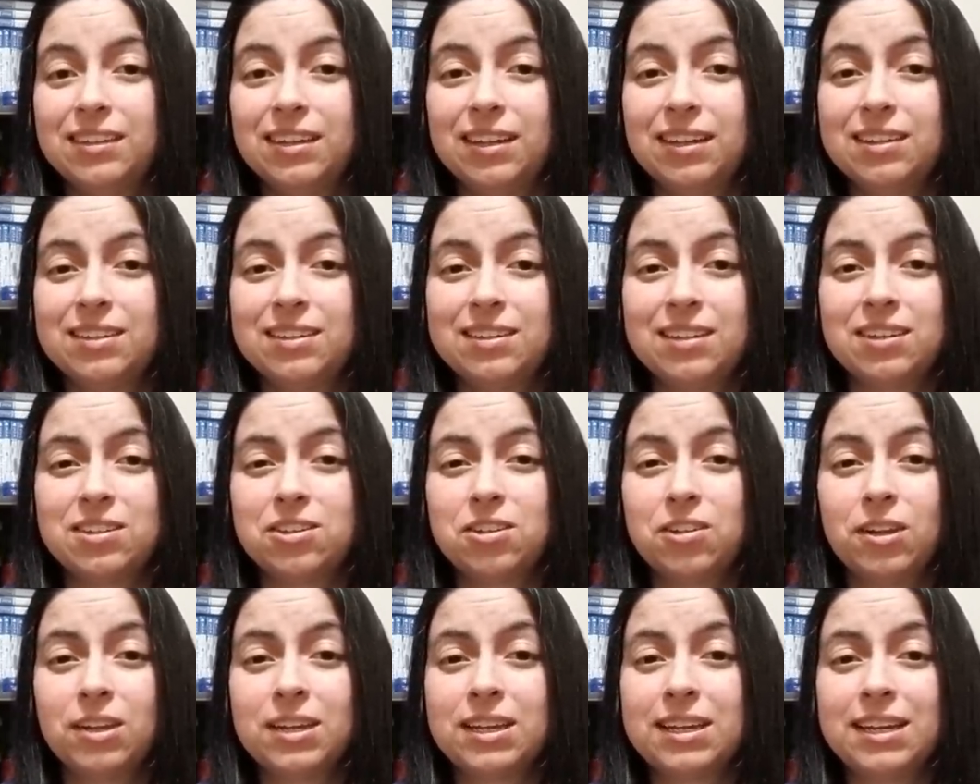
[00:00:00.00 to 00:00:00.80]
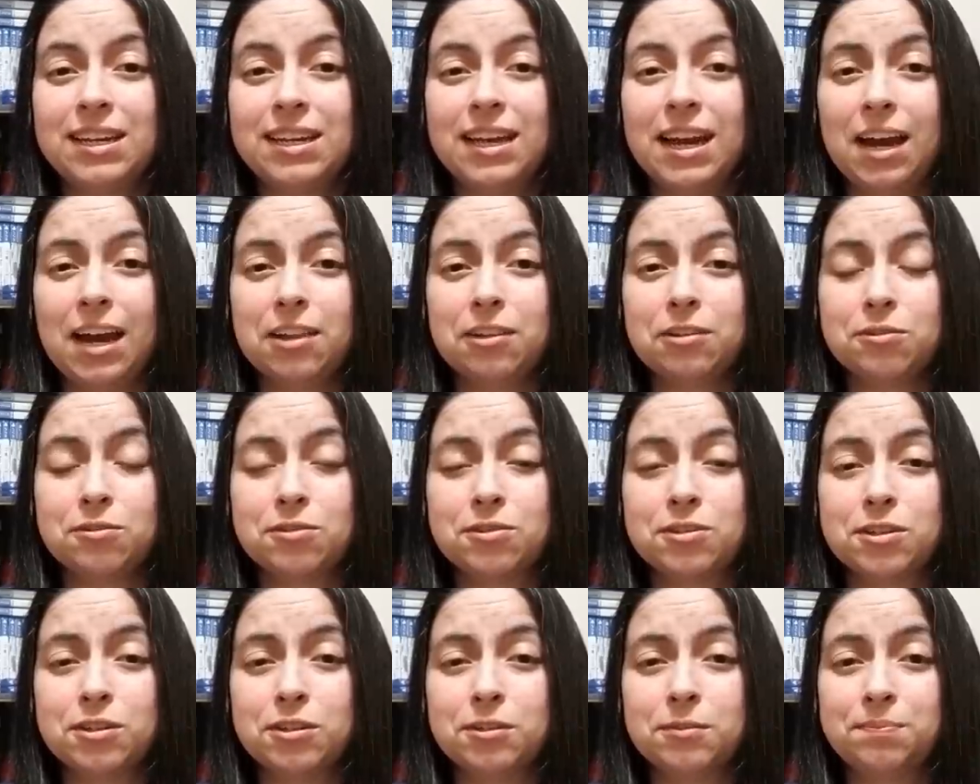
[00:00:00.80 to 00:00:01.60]
That's all I can gather,
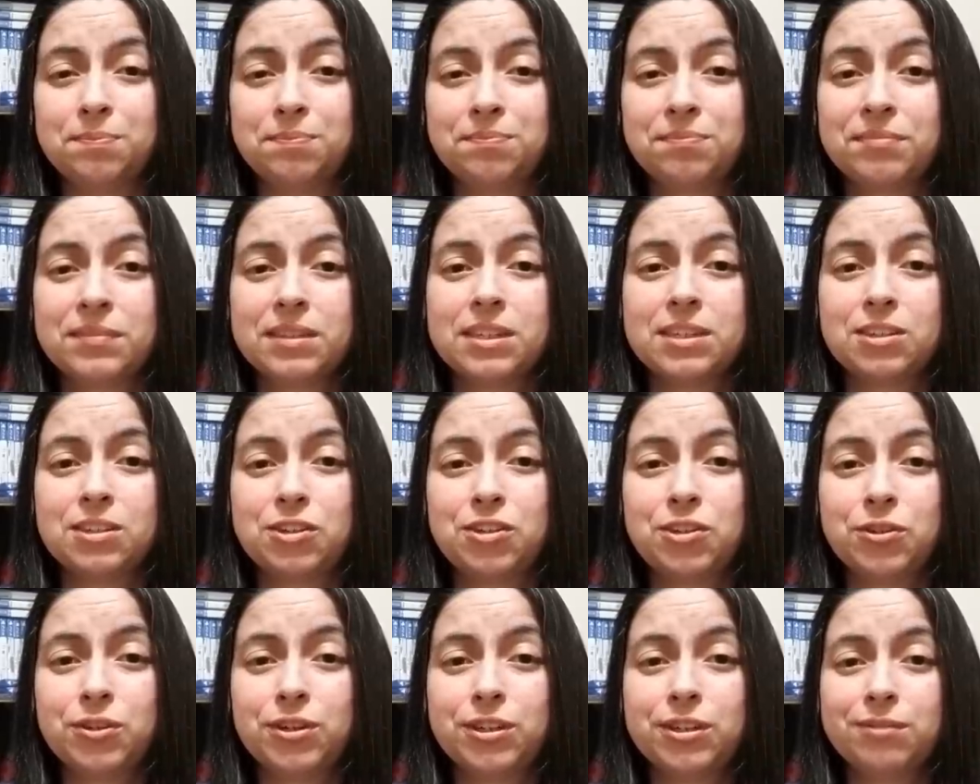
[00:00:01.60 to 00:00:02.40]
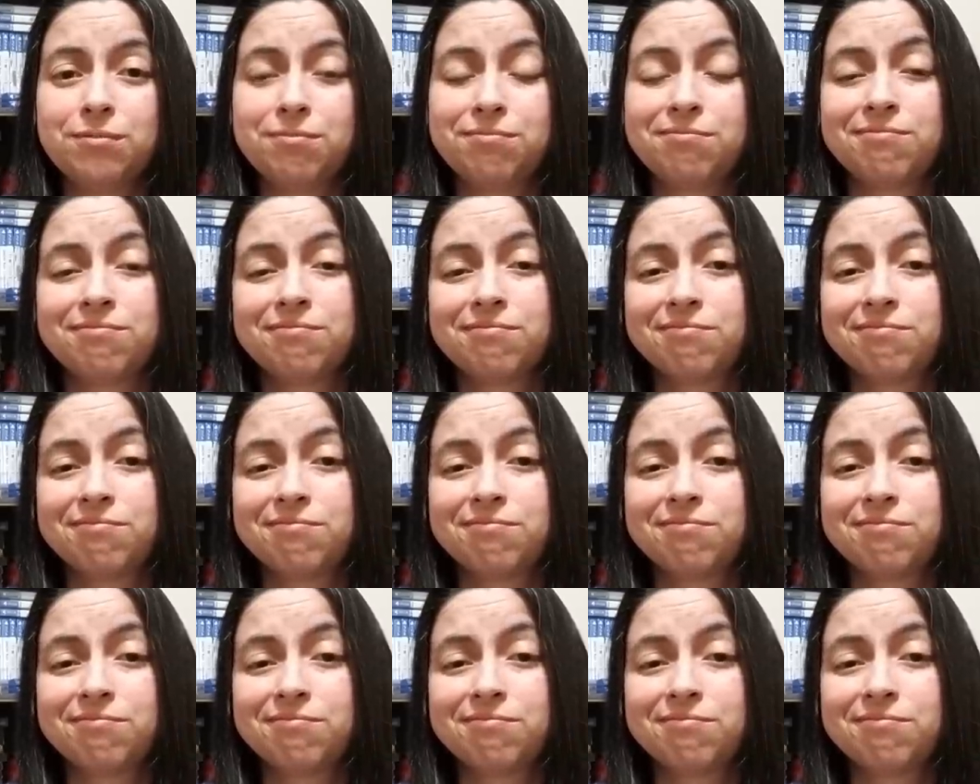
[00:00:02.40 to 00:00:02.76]
so it's a shooter.